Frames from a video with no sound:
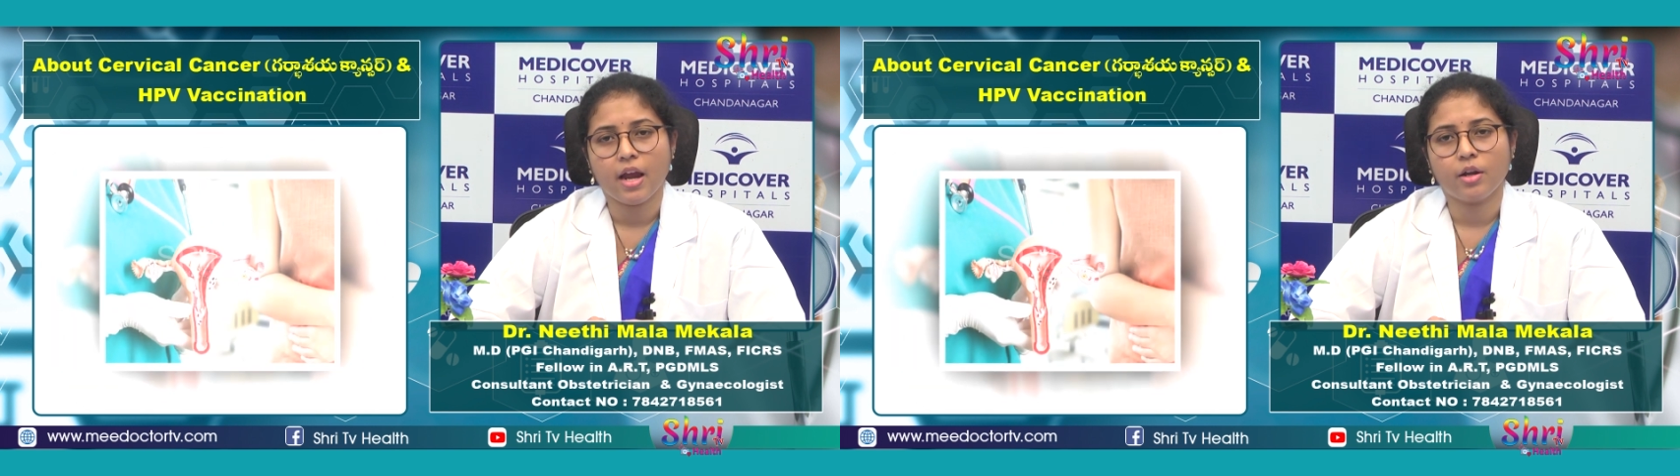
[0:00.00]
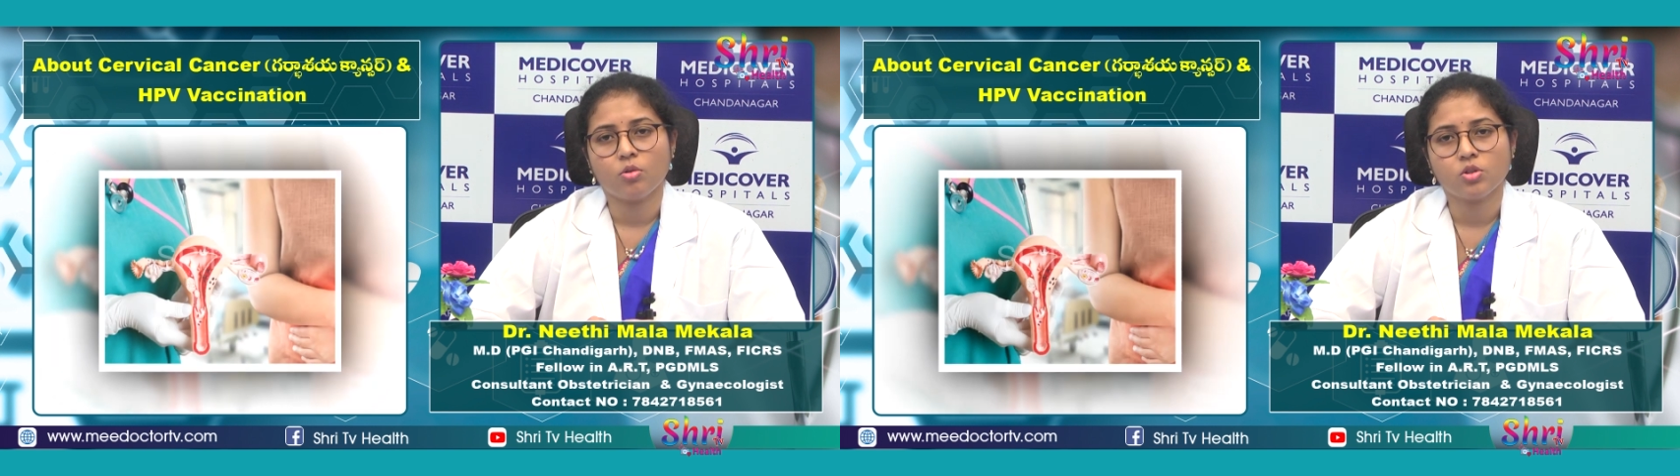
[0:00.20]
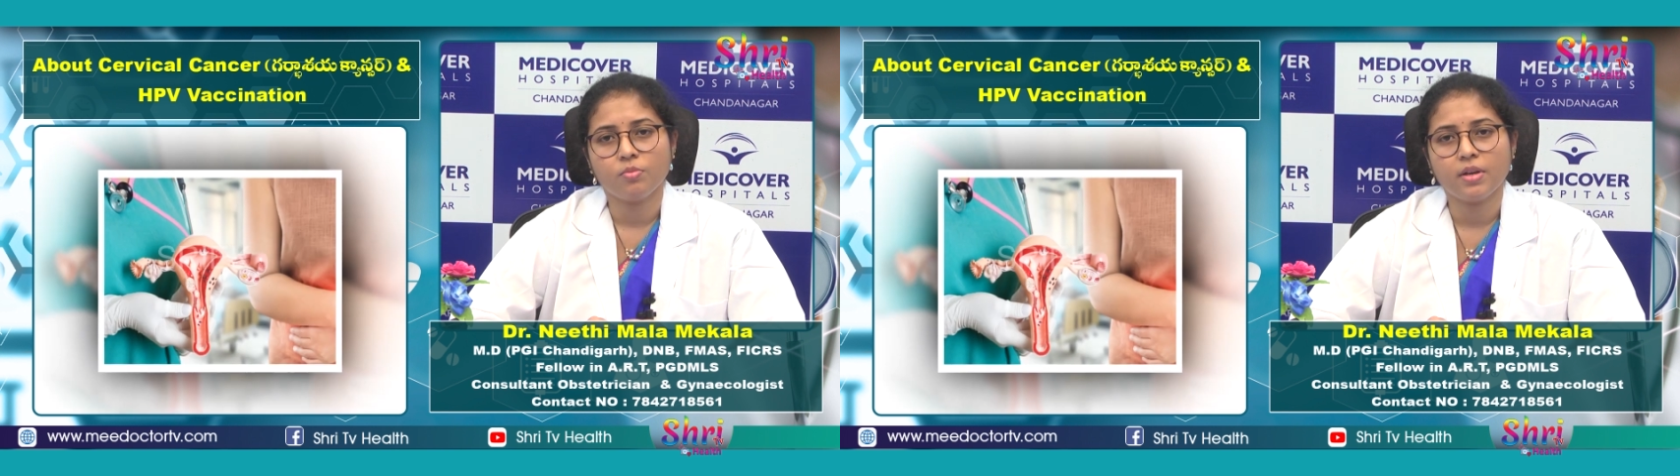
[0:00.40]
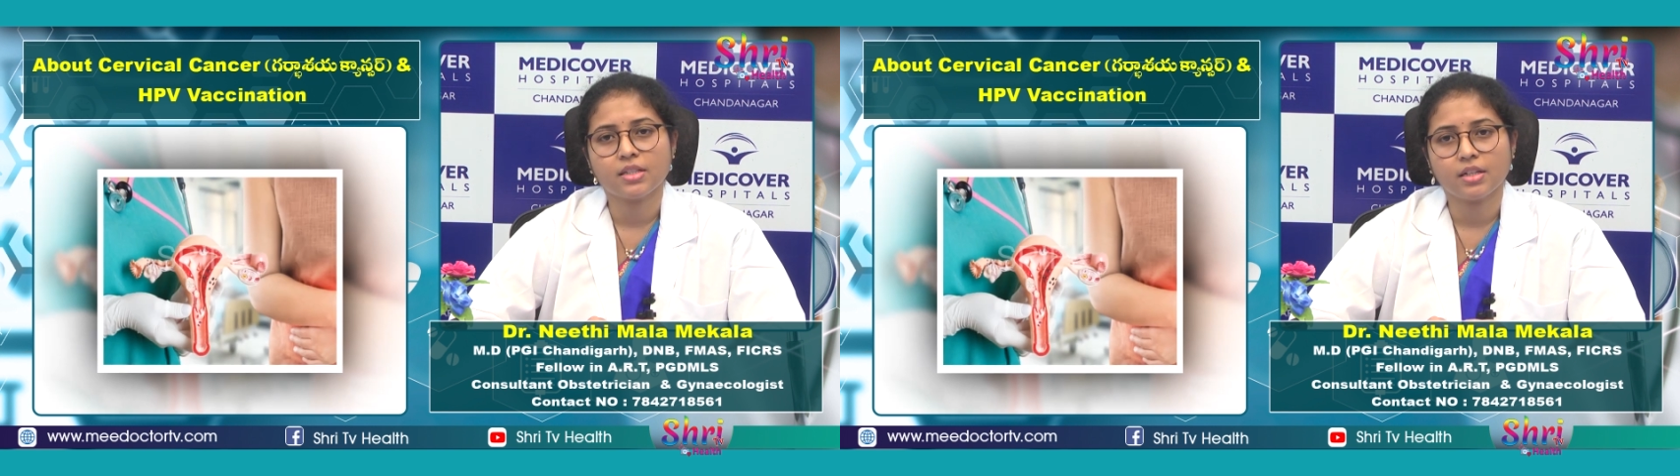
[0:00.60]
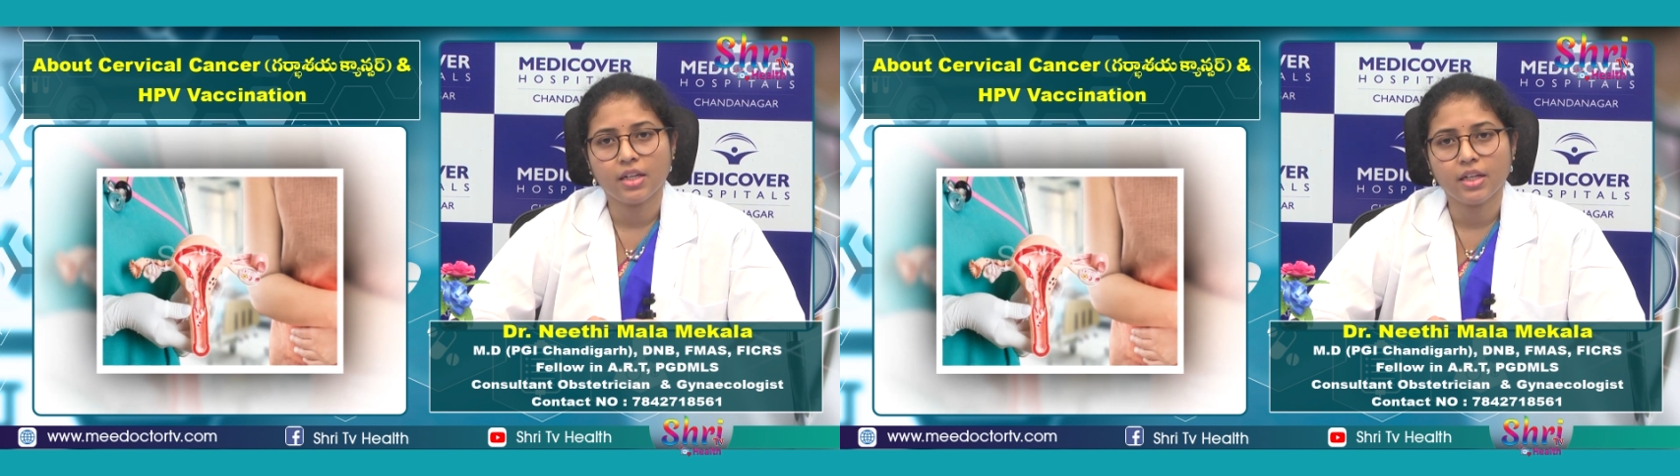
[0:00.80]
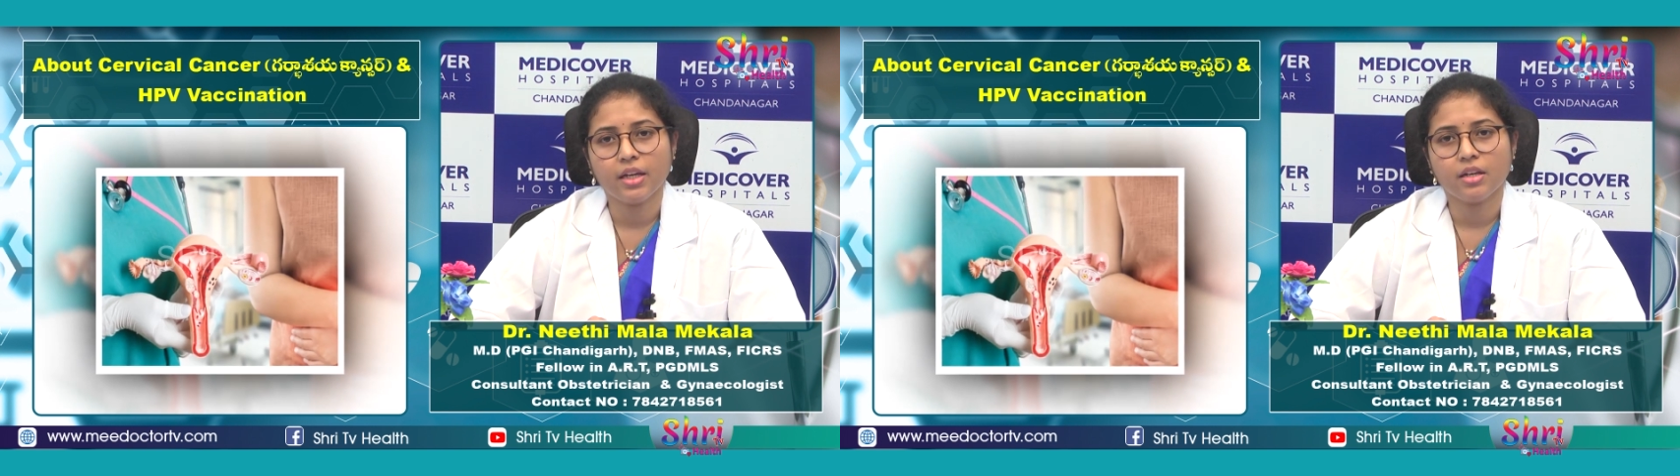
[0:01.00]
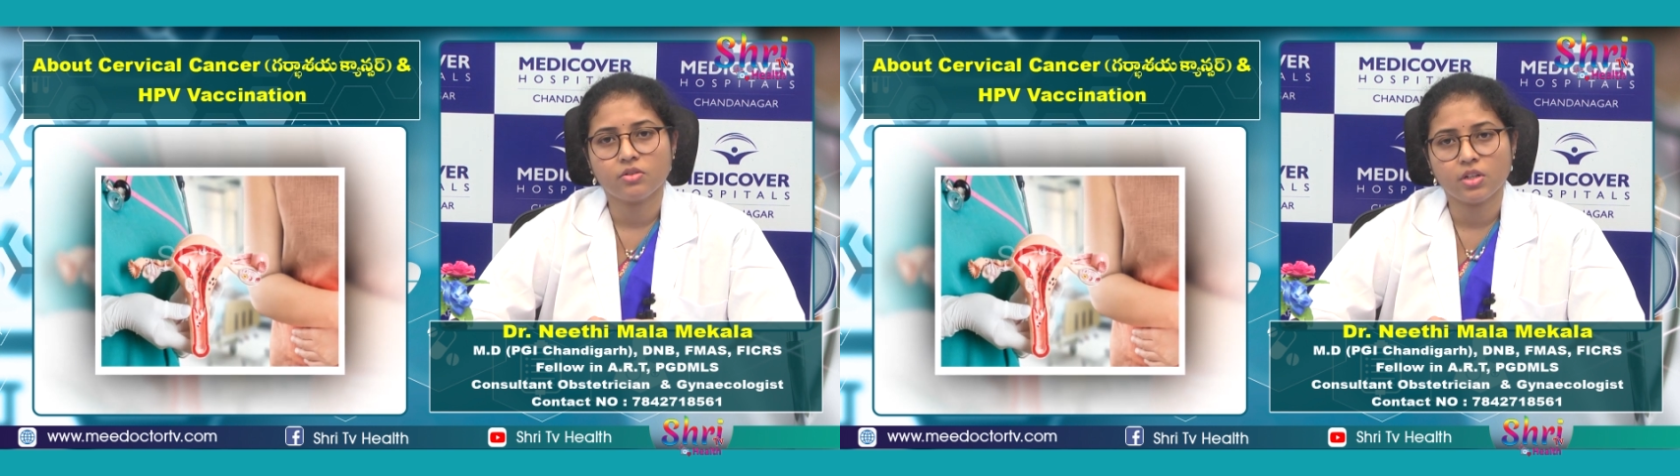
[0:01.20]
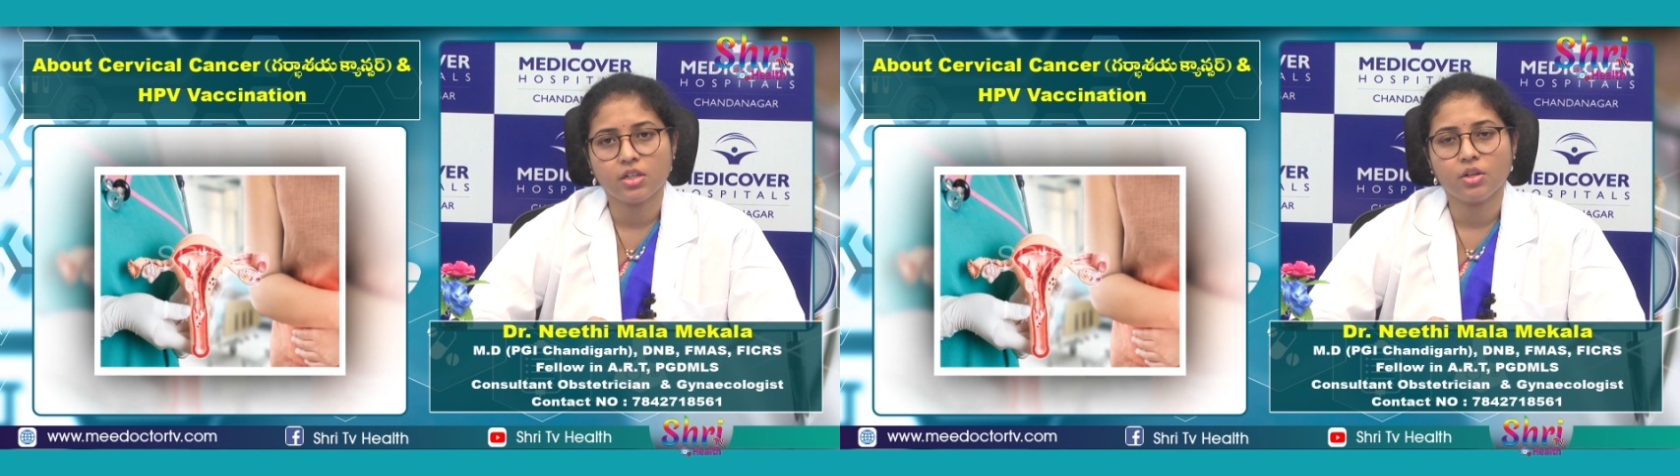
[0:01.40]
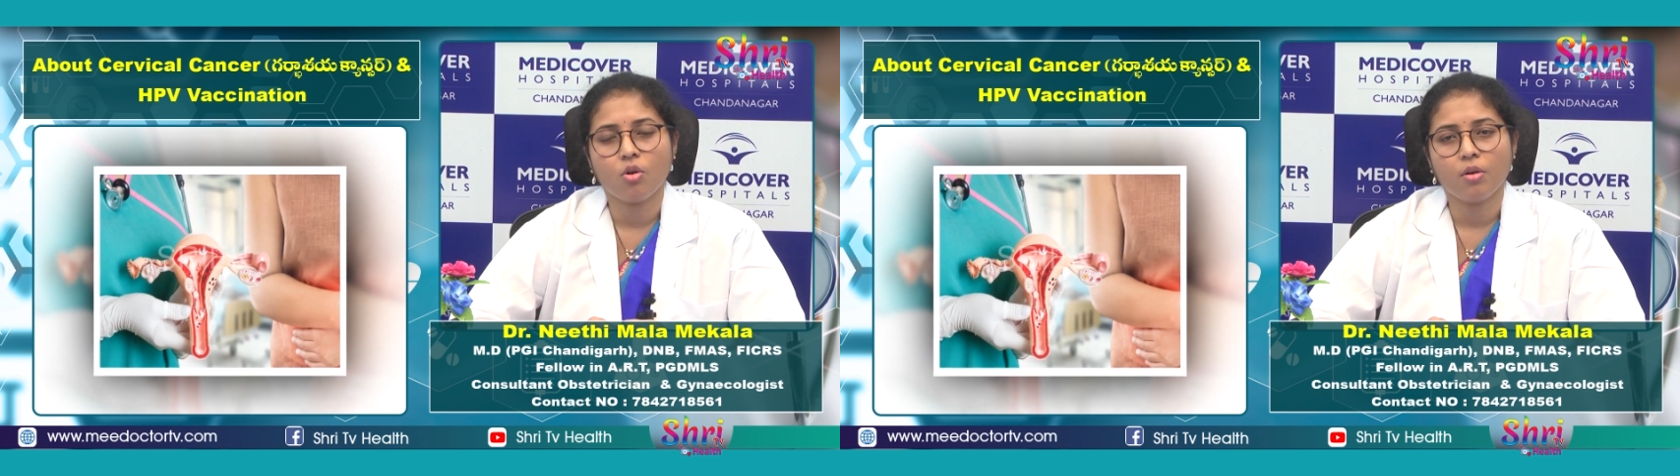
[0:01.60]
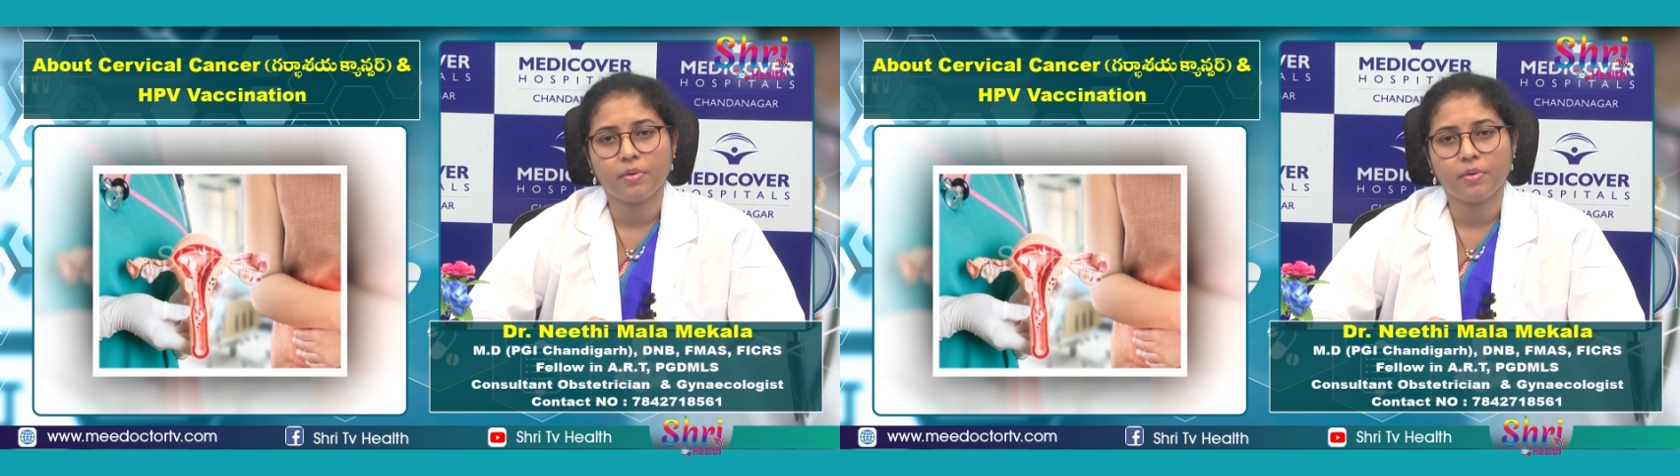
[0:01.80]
and also by screening and treating all